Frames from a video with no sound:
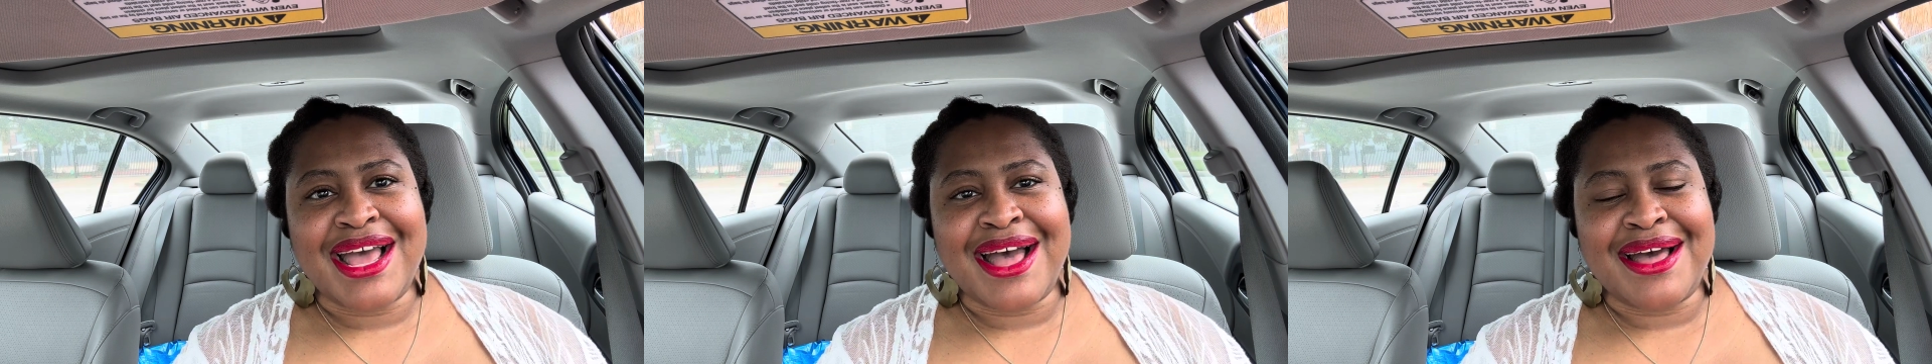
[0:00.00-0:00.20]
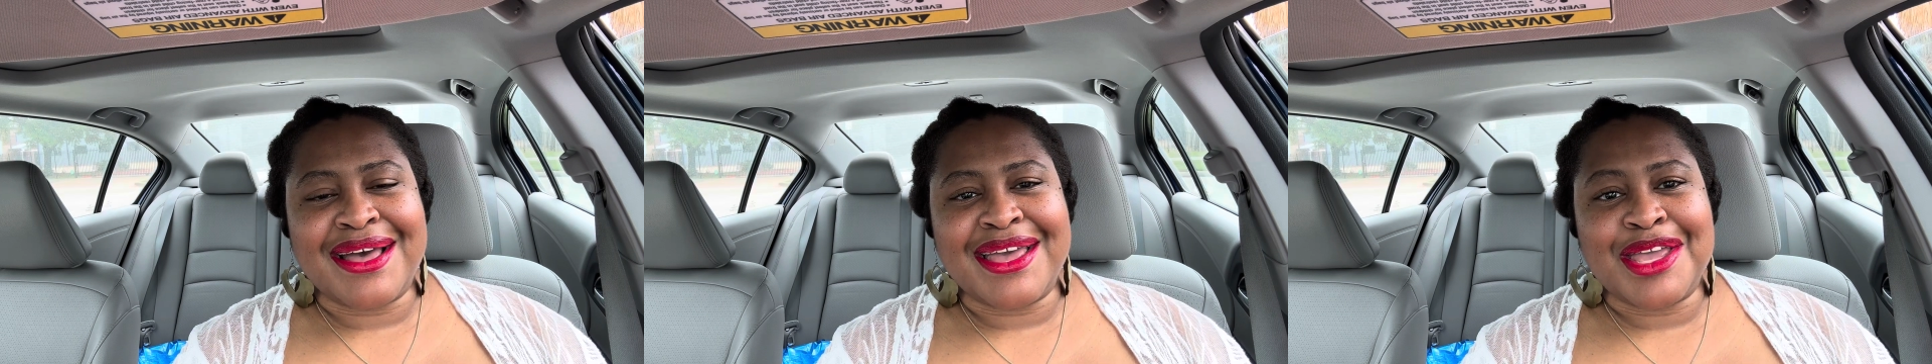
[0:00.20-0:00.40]

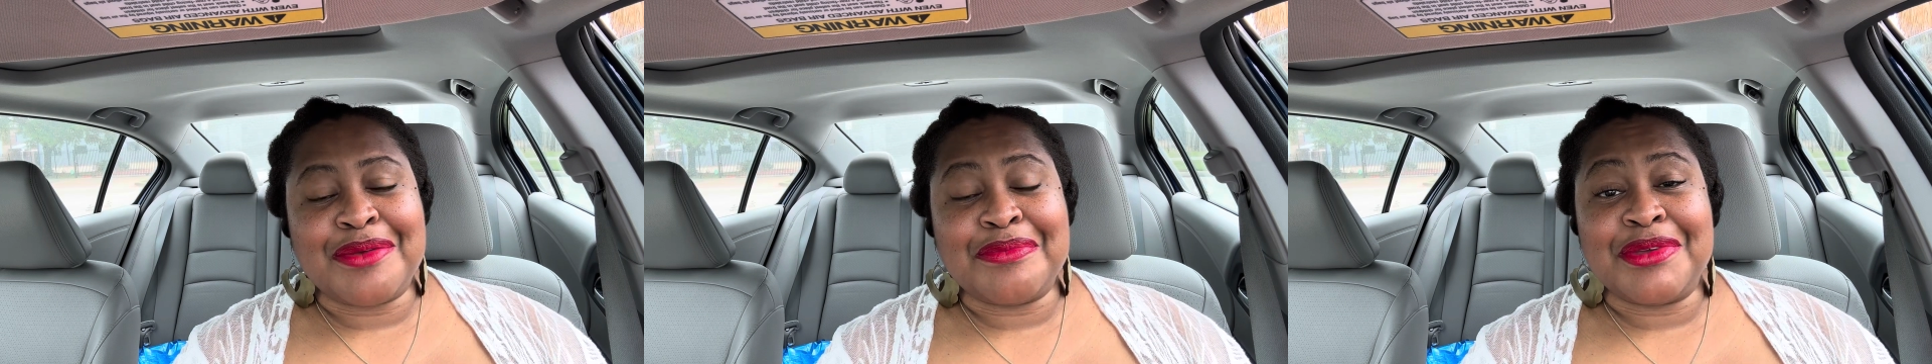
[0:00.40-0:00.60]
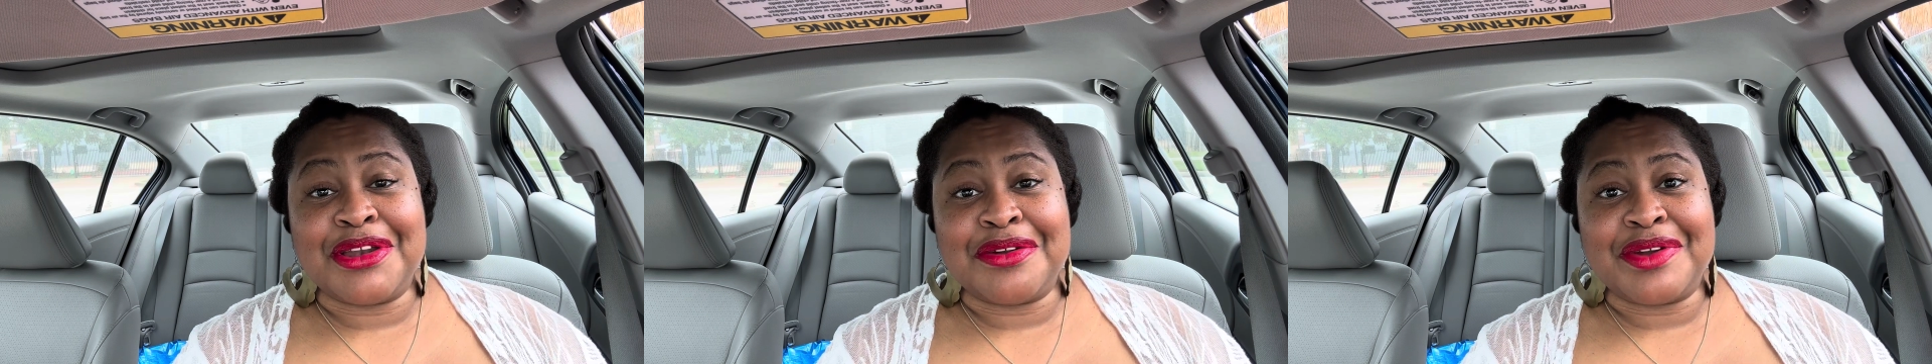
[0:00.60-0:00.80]
I
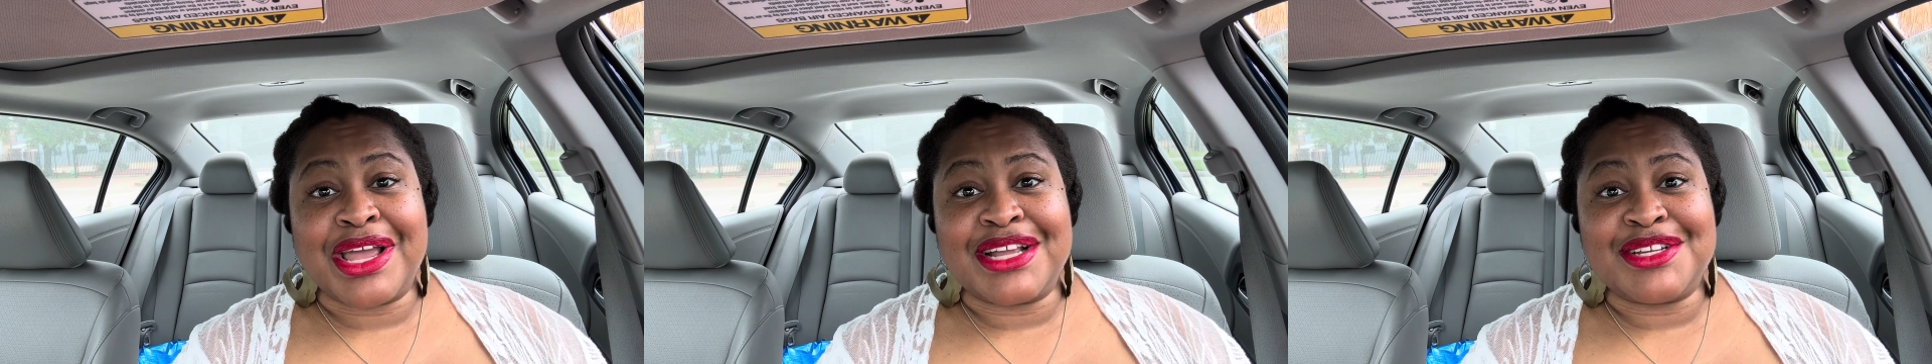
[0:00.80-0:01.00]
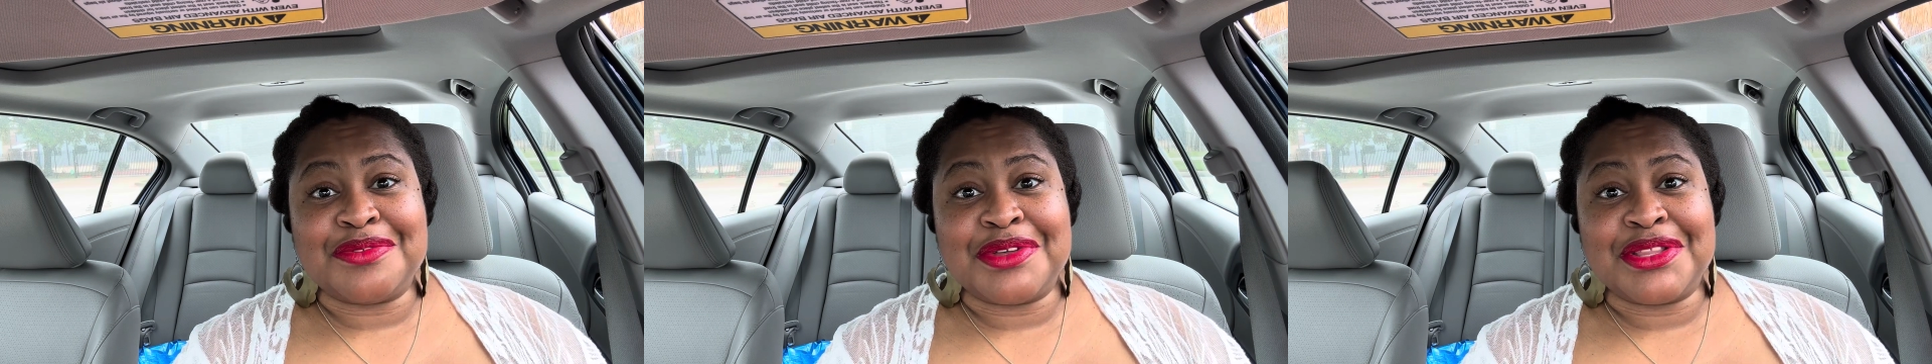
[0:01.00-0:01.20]
am
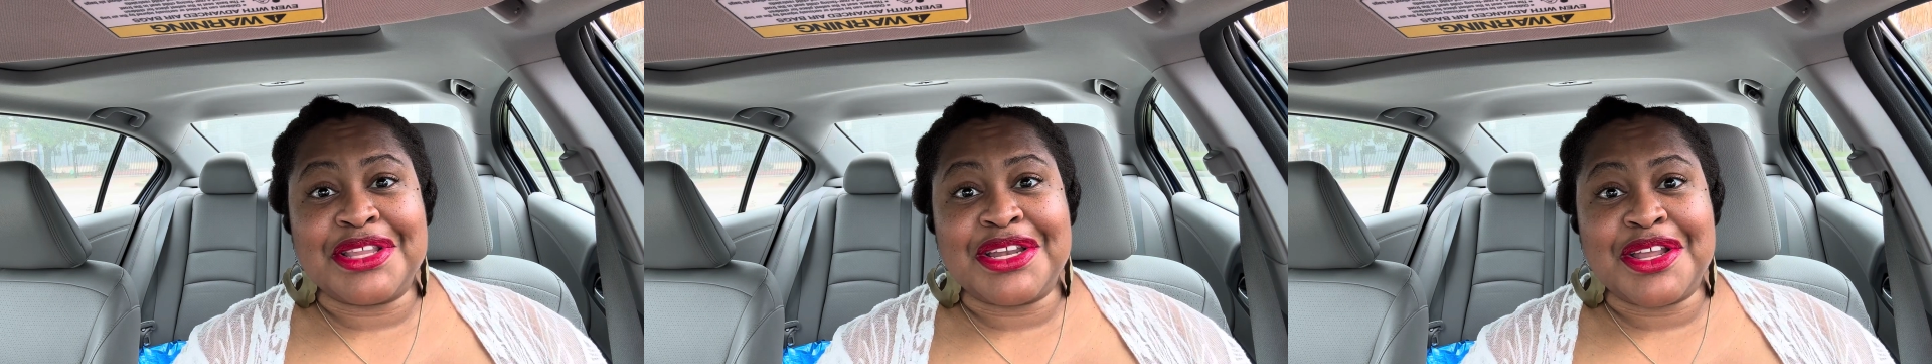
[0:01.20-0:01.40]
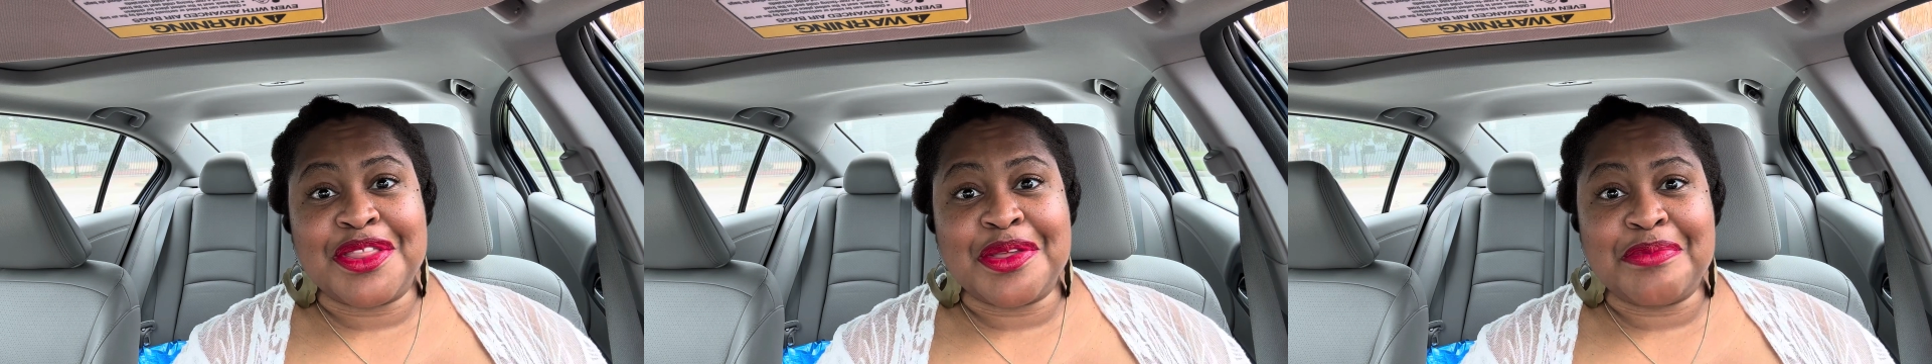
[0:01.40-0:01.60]
interacting with
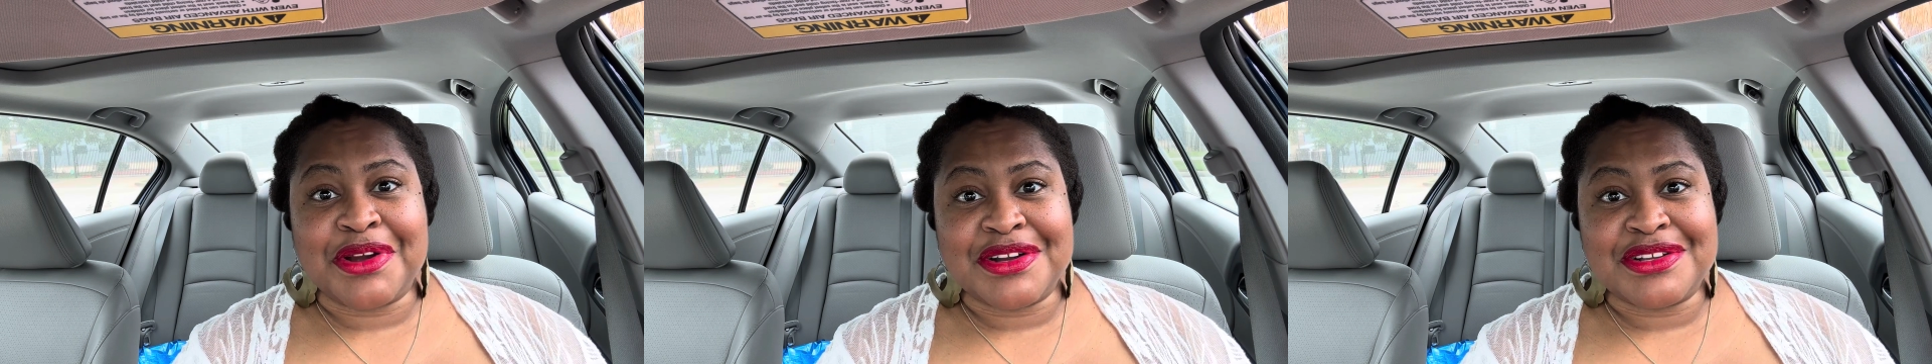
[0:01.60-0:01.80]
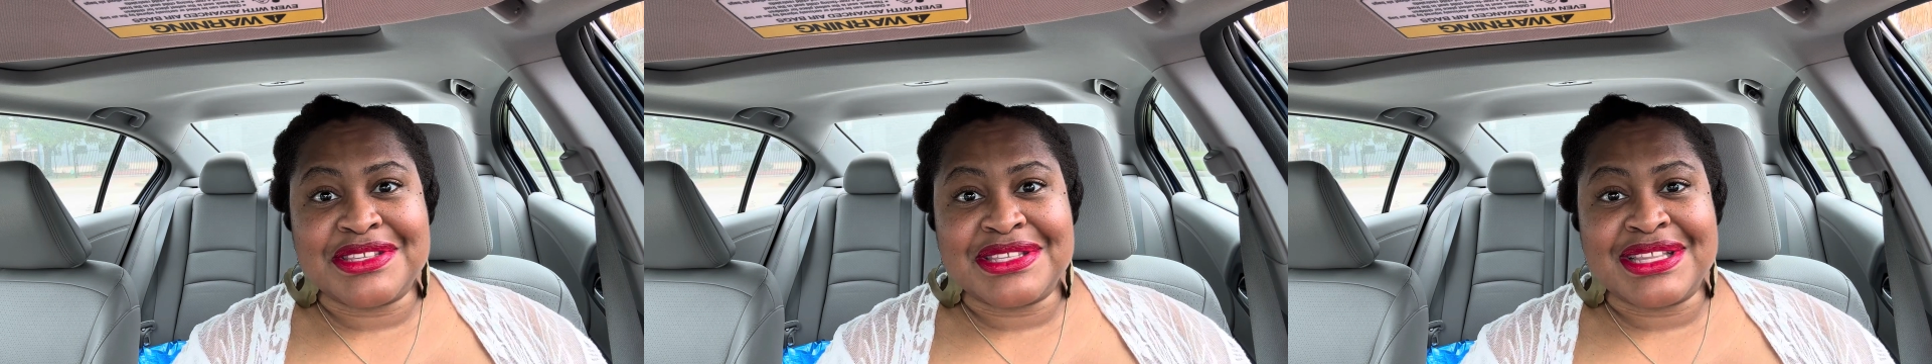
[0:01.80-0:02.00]
another
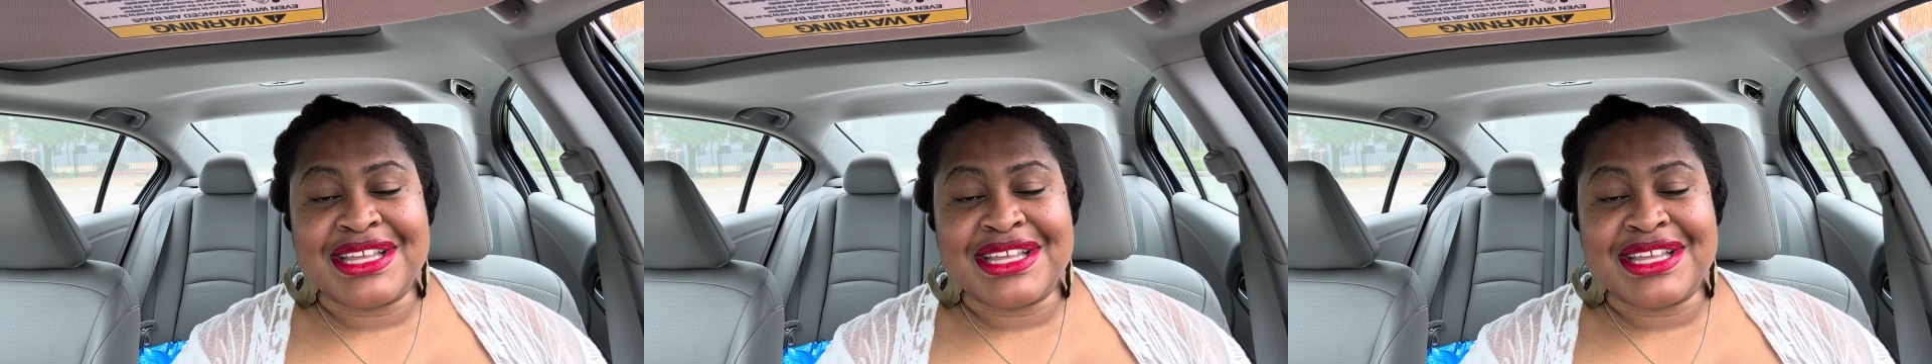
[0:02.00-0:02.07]
person,